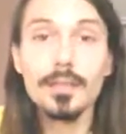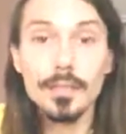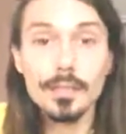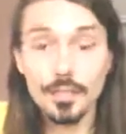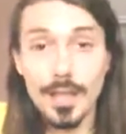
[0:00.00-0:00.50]

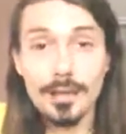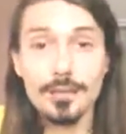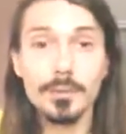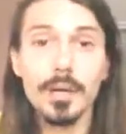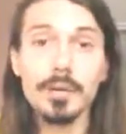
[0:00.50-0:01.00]
this
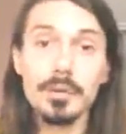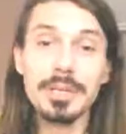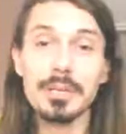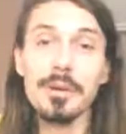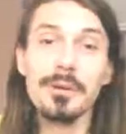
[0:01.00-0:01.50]
Nakshatra book I'm
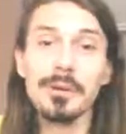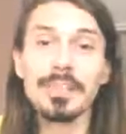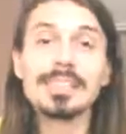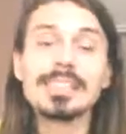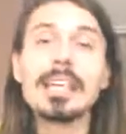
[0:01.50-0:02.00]
reading about all
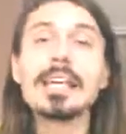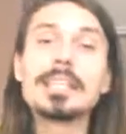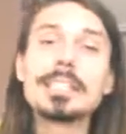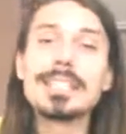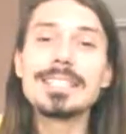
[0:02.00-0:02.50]
this,
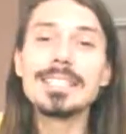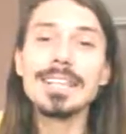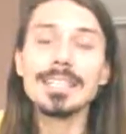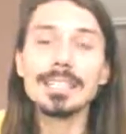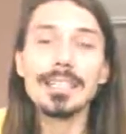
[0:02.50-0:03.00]
says that,
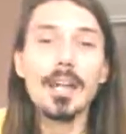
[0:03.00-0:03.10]
like,